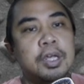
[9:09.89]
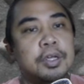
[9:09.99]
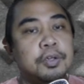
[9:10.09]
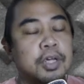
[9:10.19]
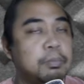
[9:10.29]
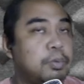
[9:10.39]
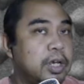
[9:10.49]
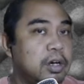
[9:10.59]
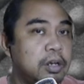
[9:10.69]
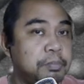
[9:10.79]
You can bring
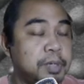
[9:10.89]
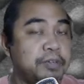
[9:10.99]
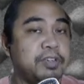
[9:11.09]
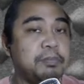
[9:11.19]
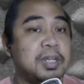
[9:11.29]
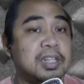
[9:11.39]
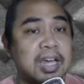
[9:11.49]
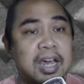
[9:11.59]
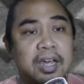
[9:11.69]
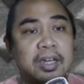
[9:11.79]
her in PvP
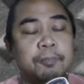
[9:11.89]
tag.